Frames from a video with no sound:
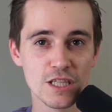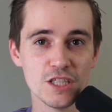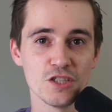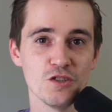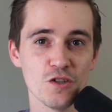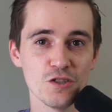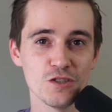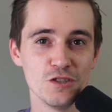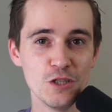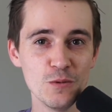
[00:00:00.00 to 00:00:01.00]
They're just not
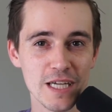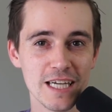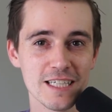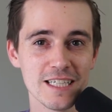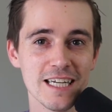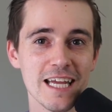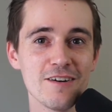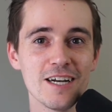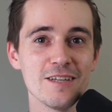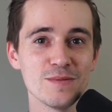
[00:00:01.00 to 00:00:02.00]
doing it
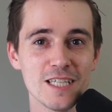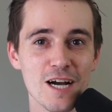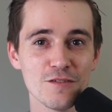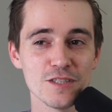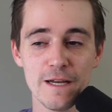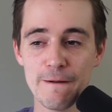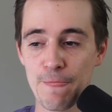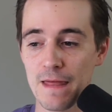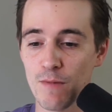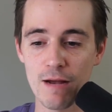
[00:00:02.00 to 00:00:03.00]
inherently themselves.
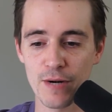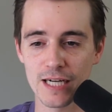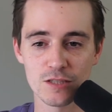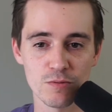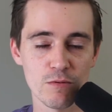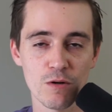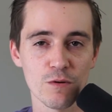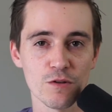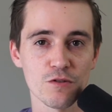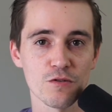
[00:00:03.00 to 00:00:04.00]
In my practice, we work
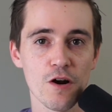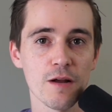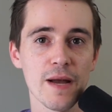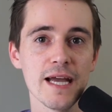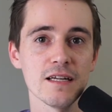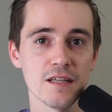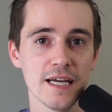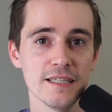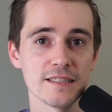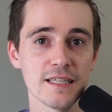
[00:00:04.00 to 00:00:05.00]
with chronic pain
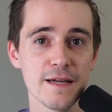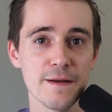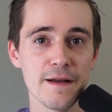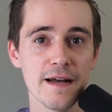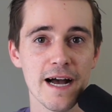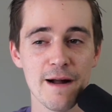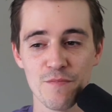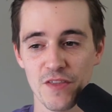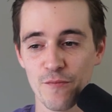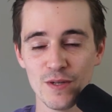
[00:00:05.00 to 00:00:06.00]
clients.
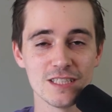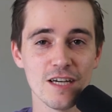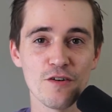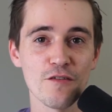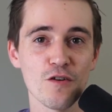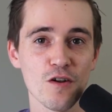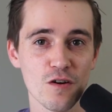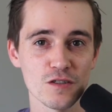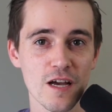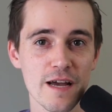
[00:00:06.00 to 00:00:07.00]
They've been suffering for a
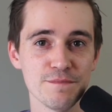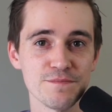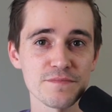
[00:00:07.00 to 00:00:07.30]
long time.